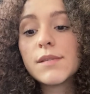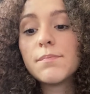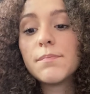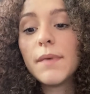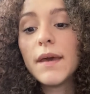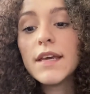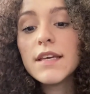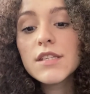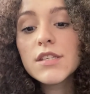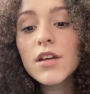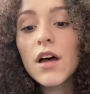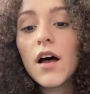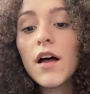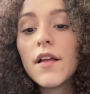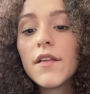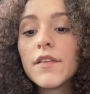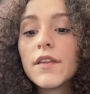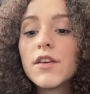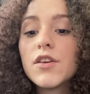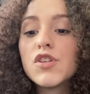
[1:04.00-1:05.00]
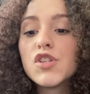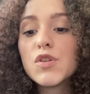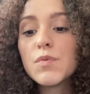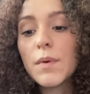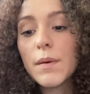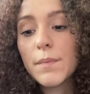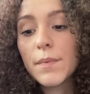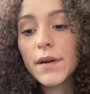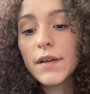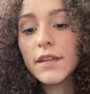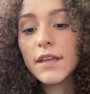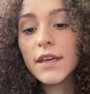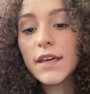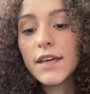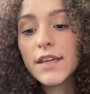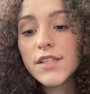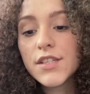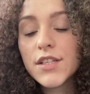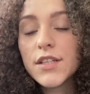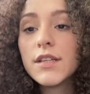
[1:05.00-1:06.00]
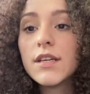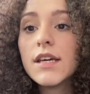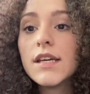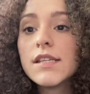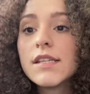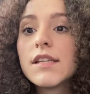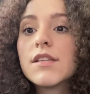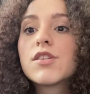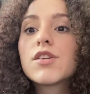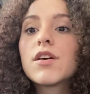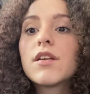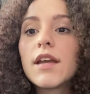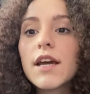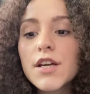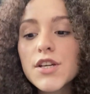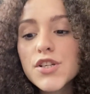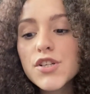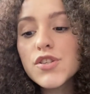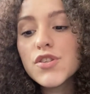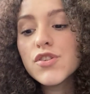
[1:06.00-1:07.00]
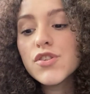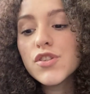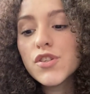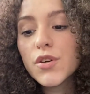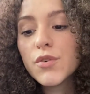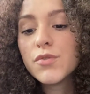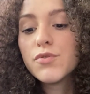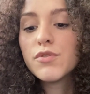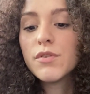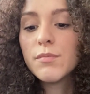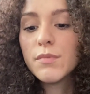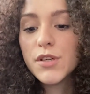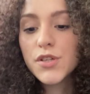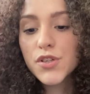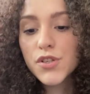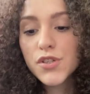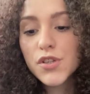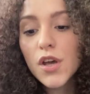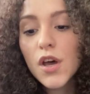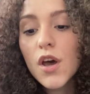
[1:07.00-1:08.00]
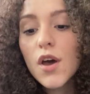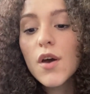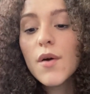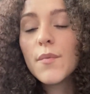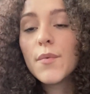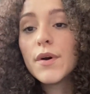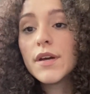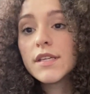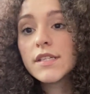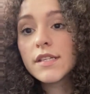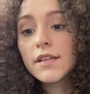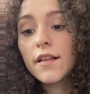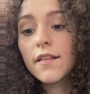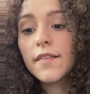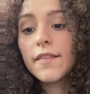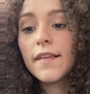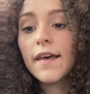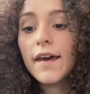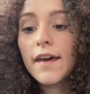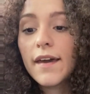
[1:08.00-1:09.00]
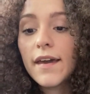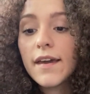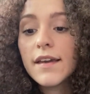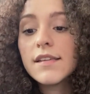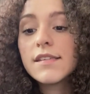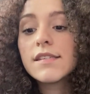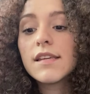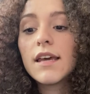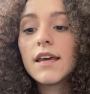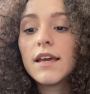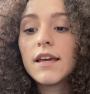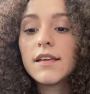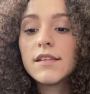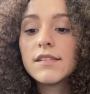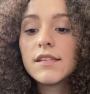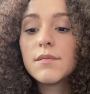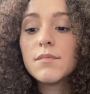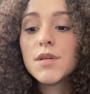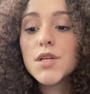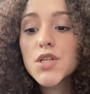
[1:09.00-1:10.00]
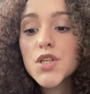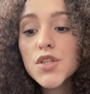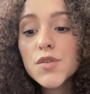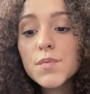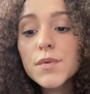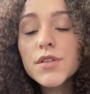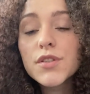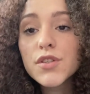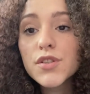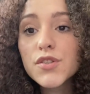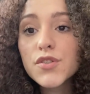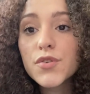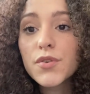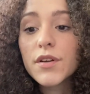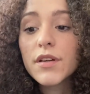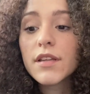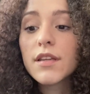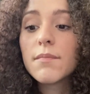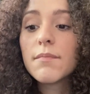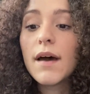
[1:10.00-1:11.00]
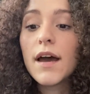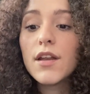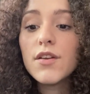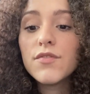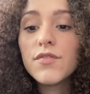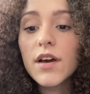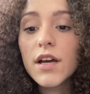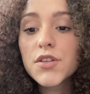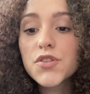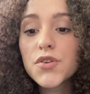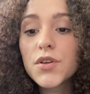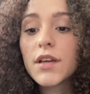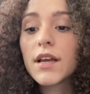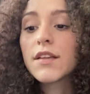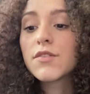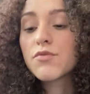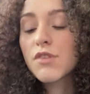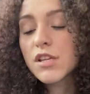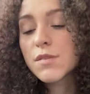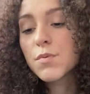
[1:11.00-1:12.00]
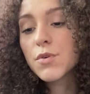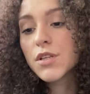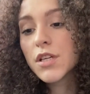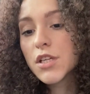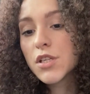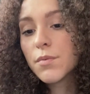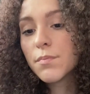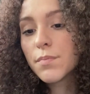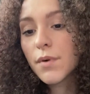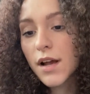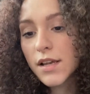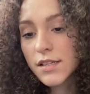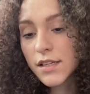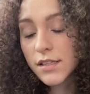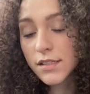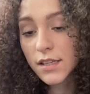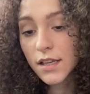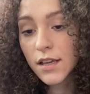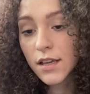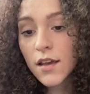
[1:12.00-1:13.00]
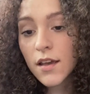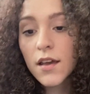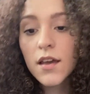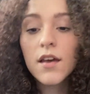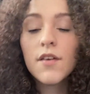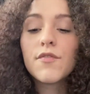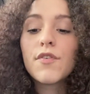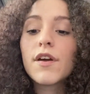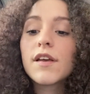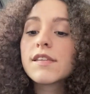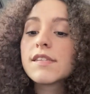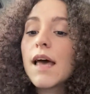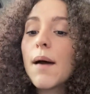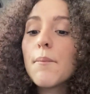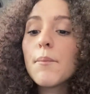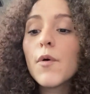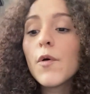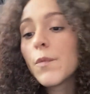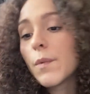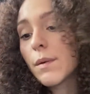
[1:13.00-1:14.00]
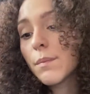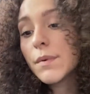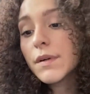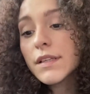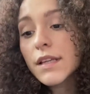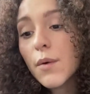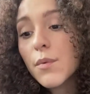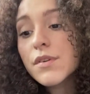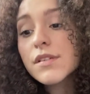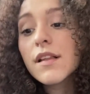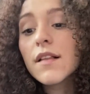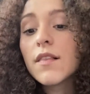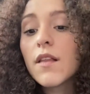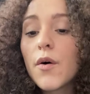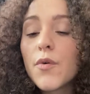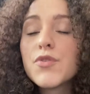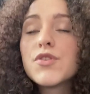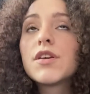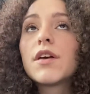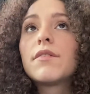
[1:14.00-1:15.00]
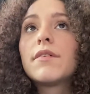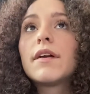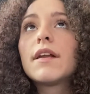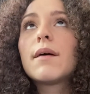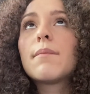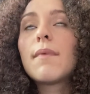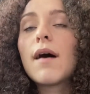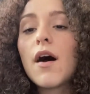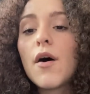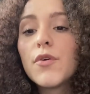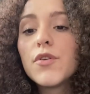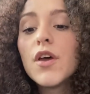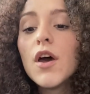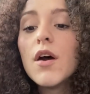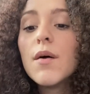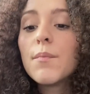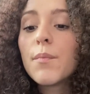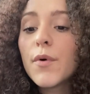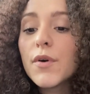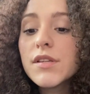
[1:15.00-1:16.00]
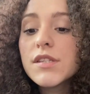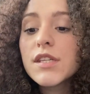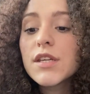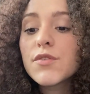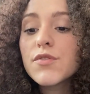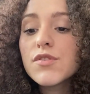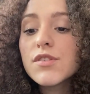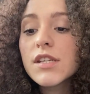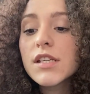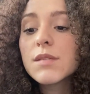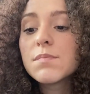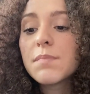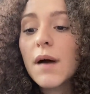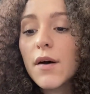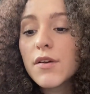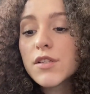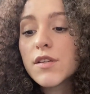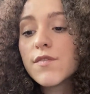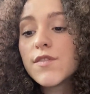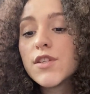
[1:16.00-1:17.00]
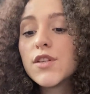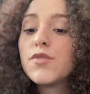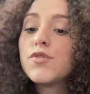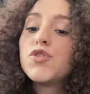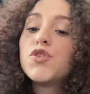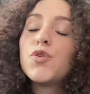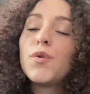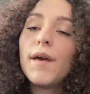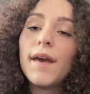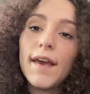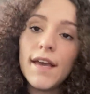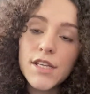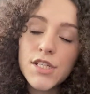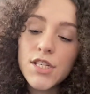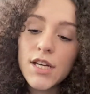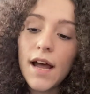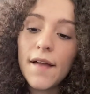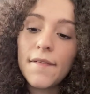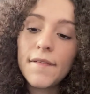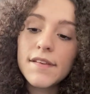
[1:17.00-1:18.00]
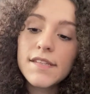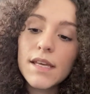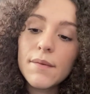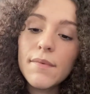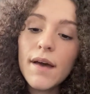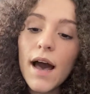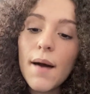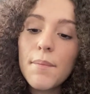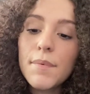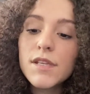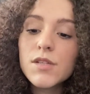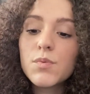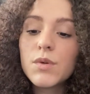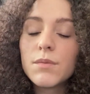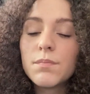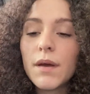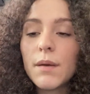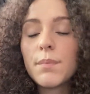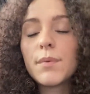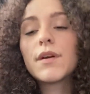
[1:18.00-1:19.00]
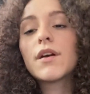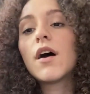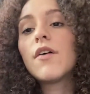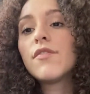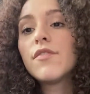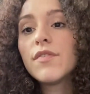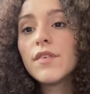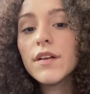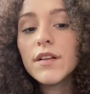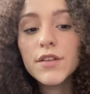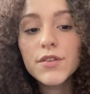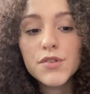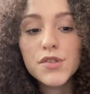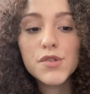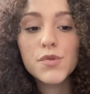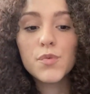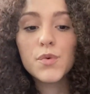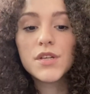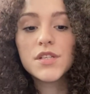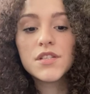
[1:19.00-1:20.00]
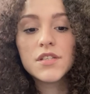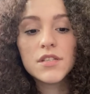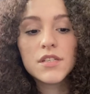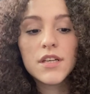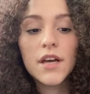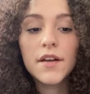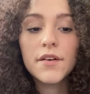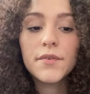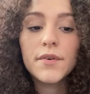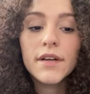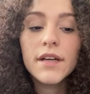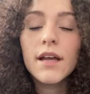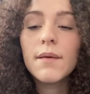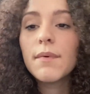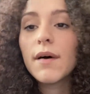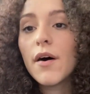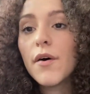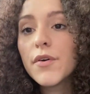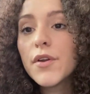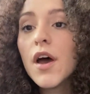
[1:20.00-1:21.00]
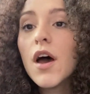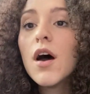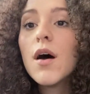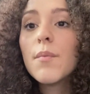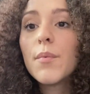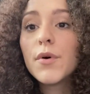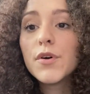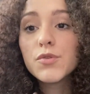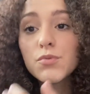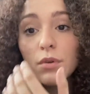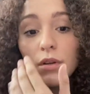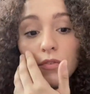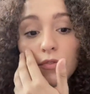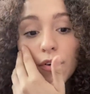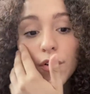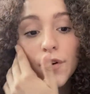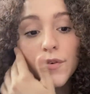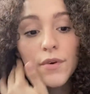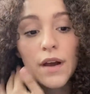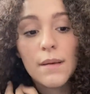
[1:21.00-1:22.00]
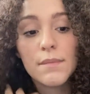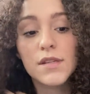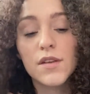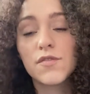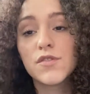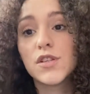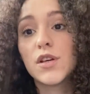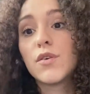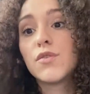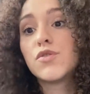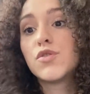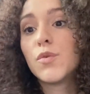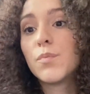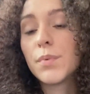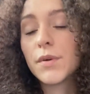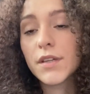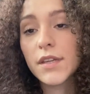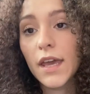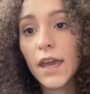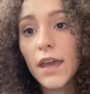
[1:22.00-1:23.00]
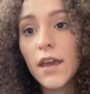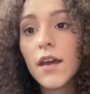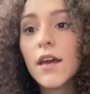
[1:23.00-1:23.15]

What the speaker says: based on the use of paper in the kitchen is its connection to CO2 emissions, which lies in the emissions produced during the manufacturing and transportation process. For example, paper towels alone generate about 0.06 pounds of CO2 each, and the same happens with paper cup filters, which generate about 0.24 grams of CO2 per day.